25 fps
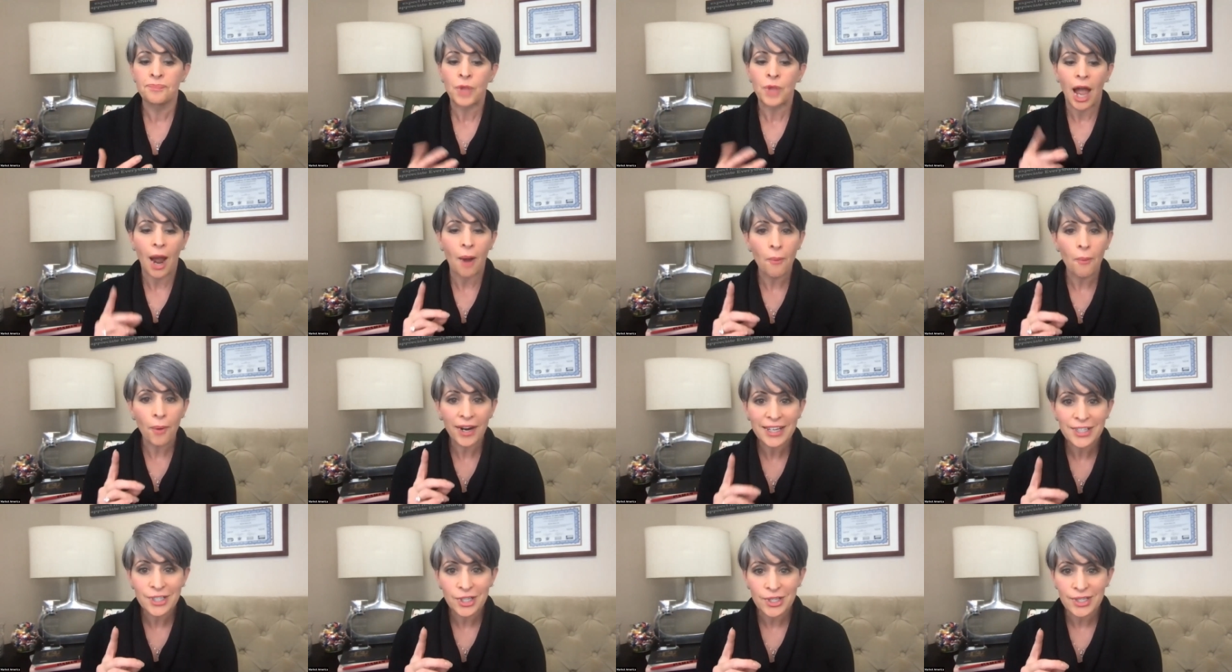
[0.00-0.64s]
I
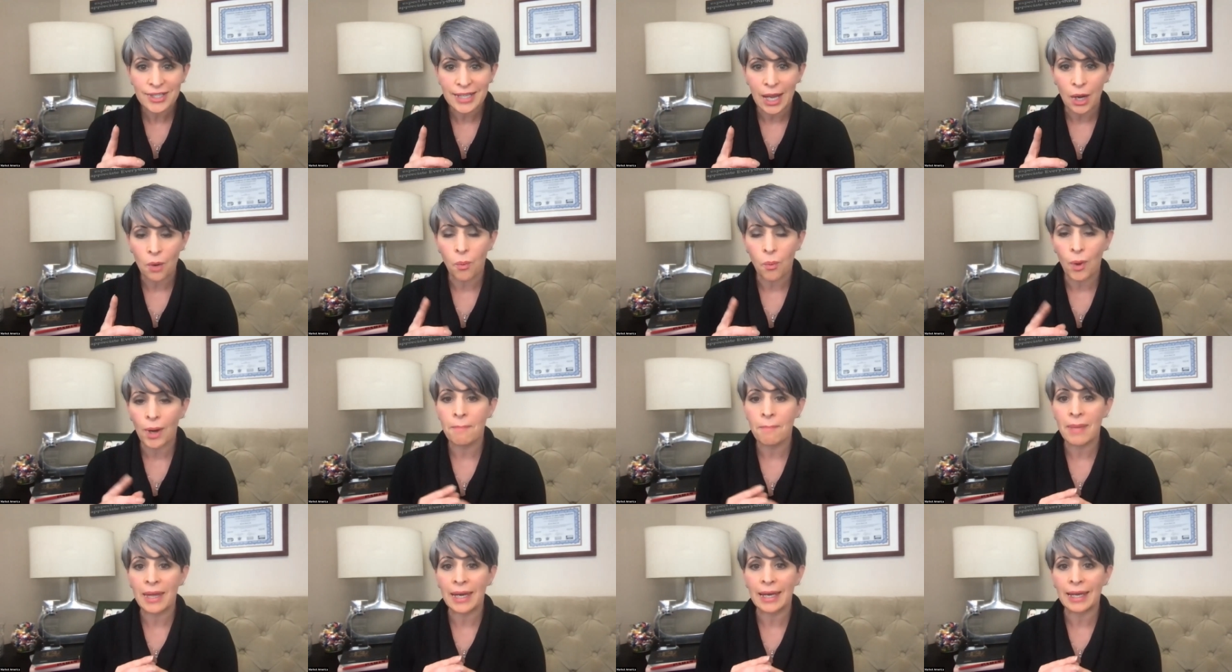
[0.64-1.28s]
want to just take
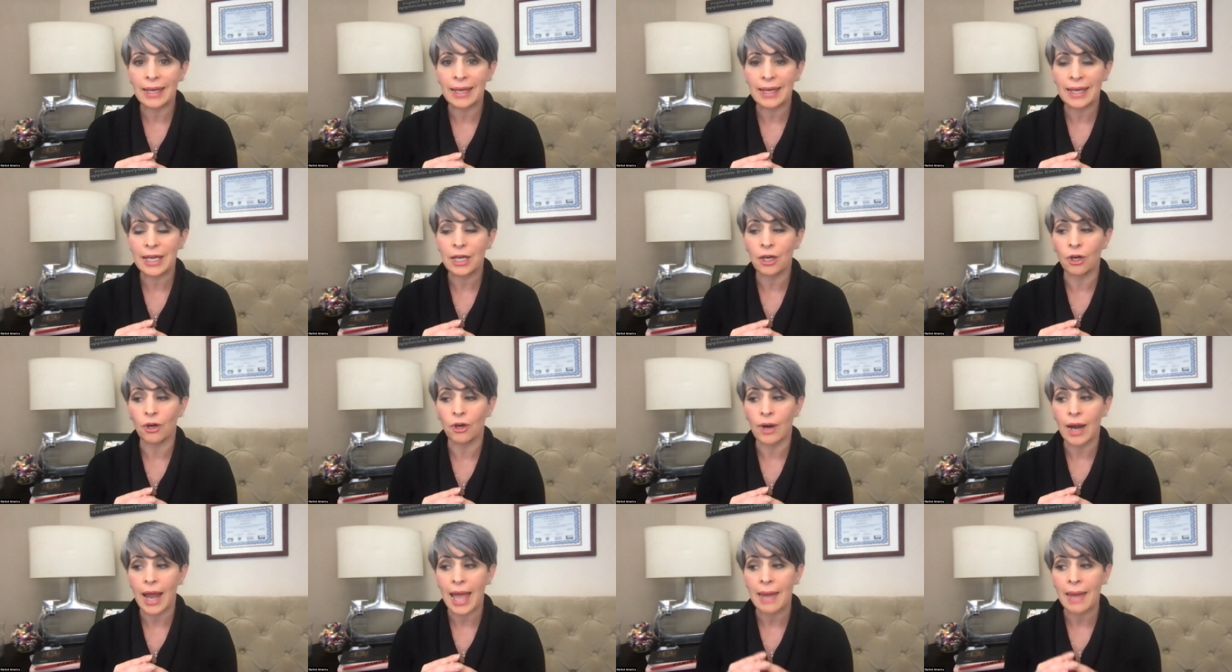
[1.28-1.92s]
one minute
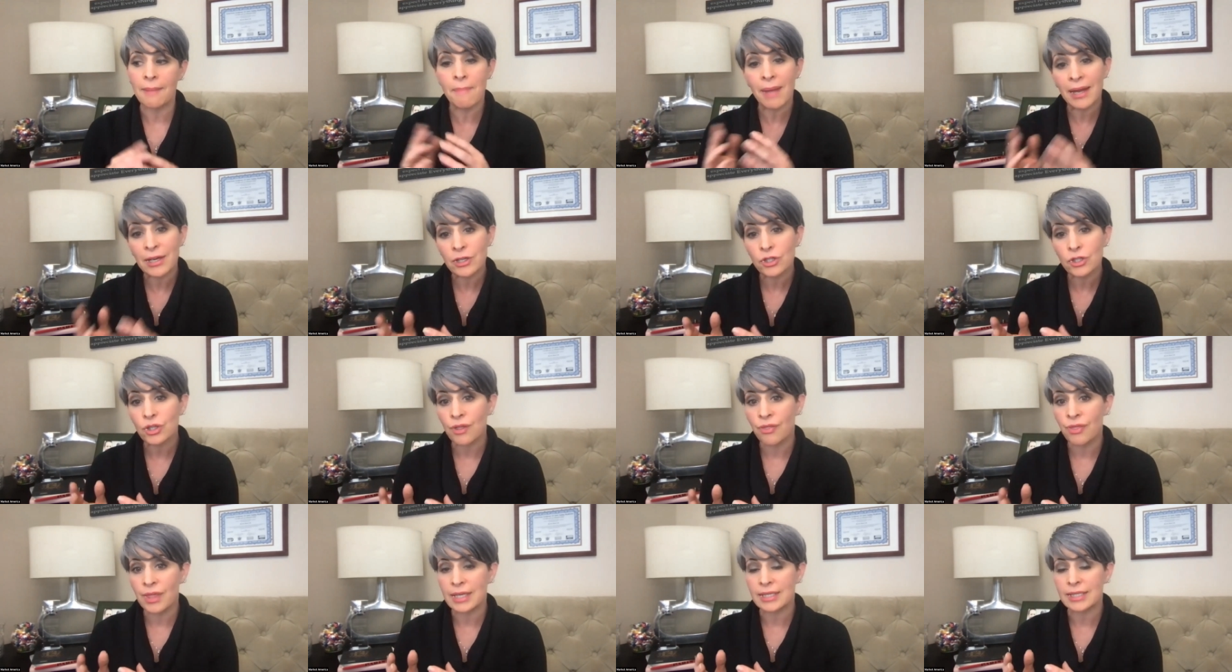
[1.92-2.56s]
here and
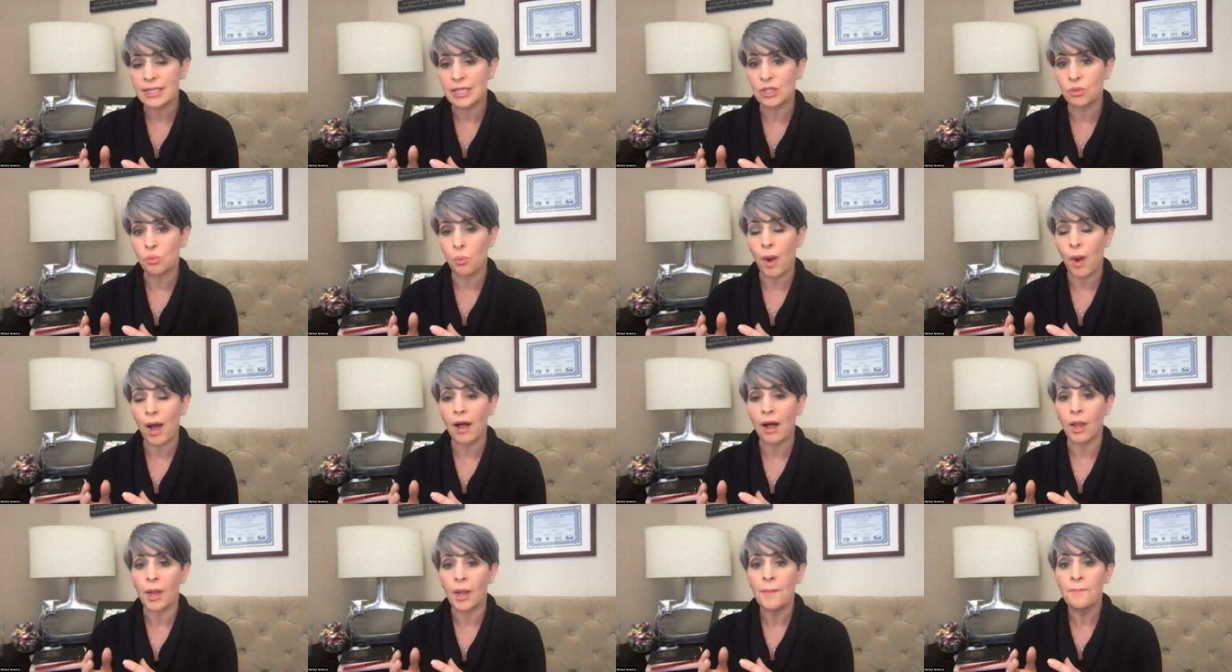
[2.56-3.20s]
mention this as
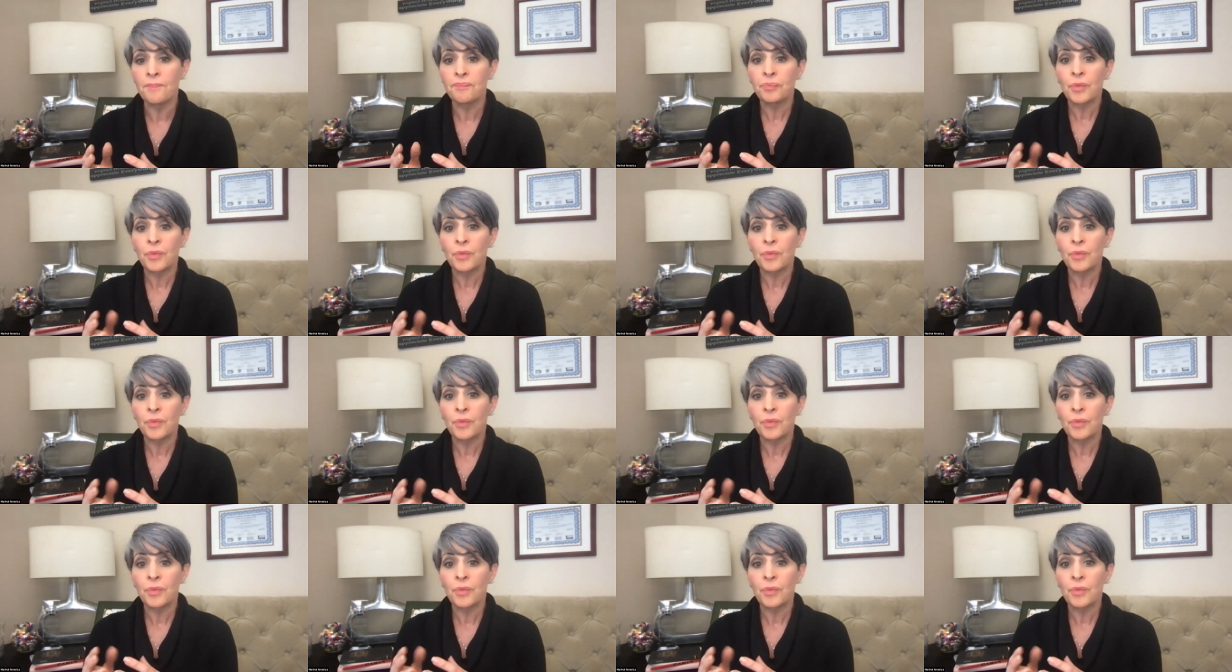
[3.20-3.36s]
well.